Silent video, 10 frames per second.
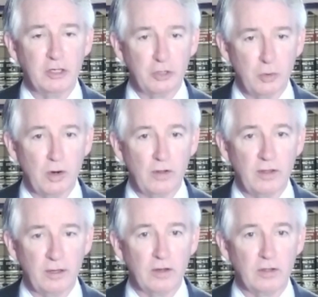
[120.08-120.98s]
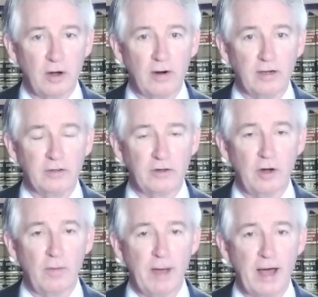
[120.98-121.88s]
sure that the authorities
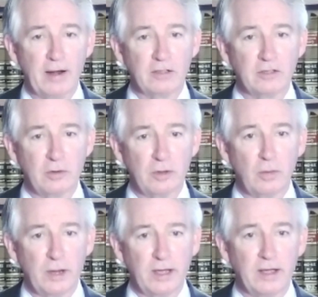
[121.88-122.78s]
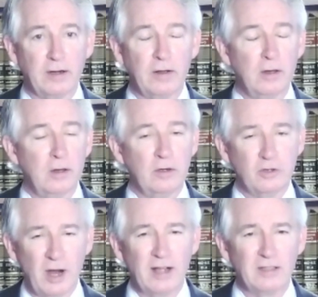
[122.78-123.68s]
know about it so that we can
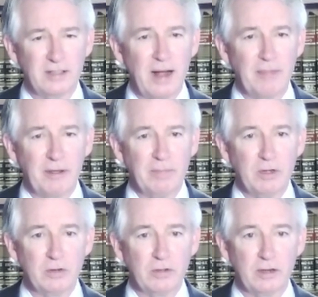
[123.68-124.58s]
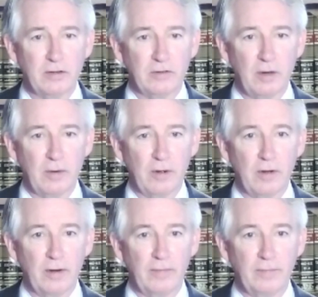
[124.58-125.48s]
try and stop the abuse that is going on.